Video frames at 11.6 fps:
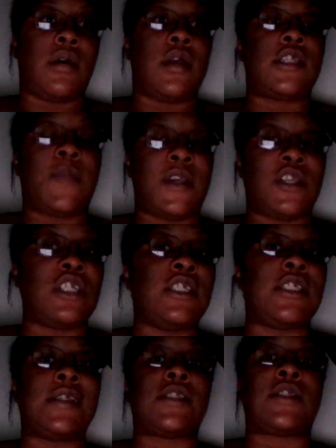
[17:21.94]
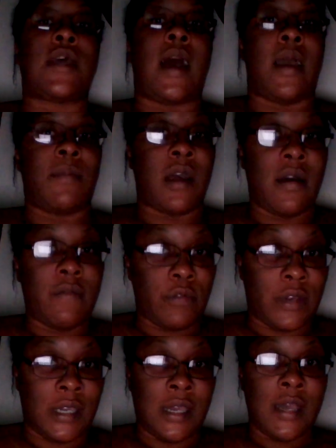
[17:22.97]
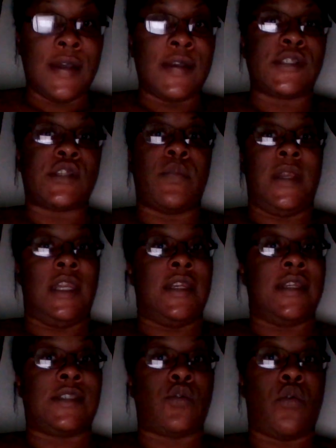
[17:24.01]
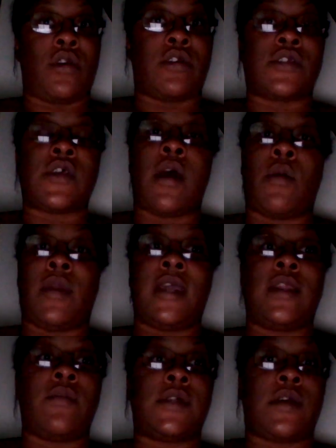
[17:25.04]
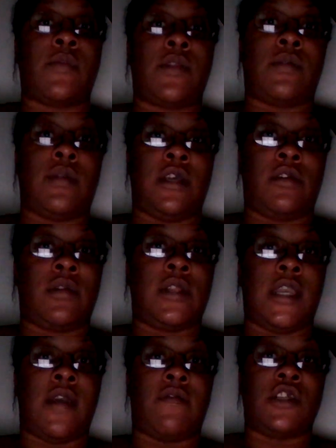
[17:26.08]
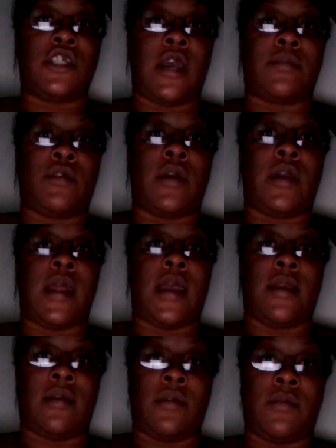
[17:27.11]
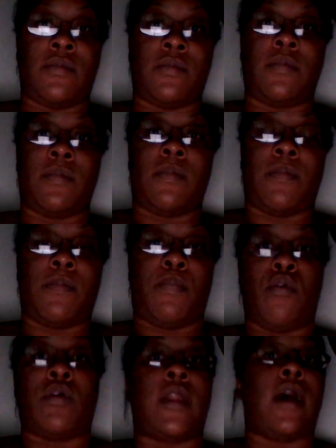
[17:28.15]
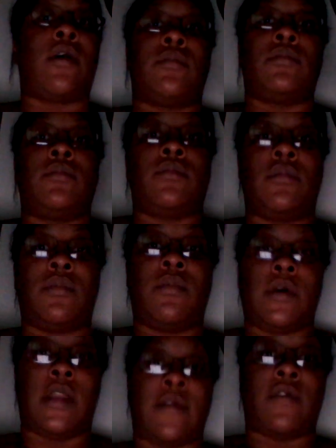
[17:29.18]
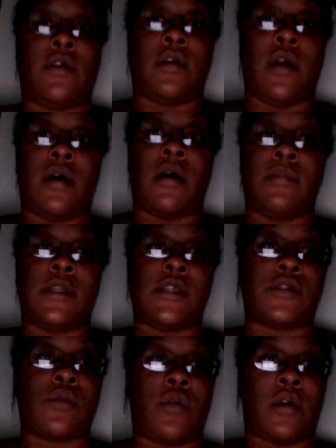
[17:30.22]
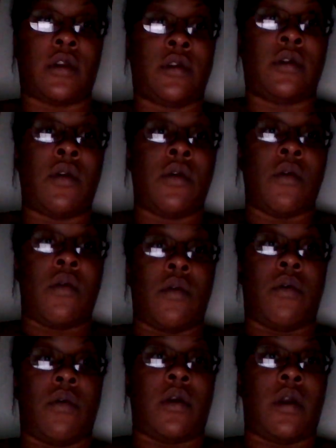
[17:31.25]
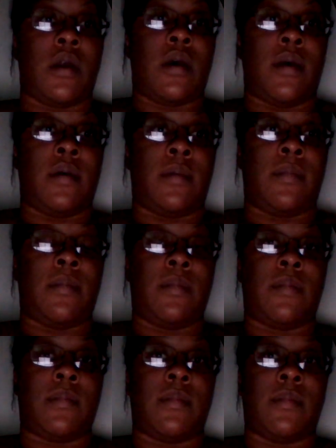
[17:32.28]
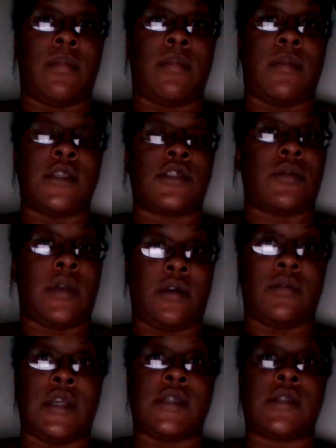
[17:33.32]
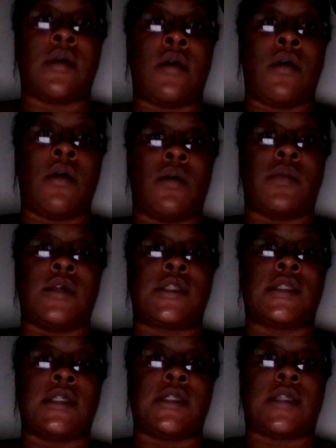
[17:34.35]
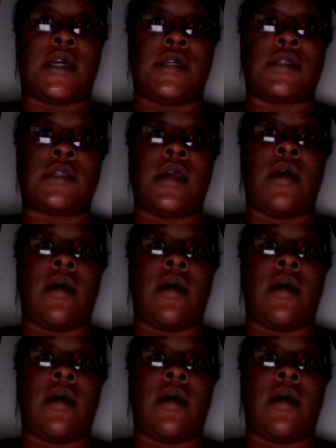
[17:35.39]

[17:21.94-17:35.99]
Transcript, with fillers: Especially since I'm covering so many disorders. What I did was I went through literally every chapter and I pulled out whatever um, disorder or um, mental illness was discussed.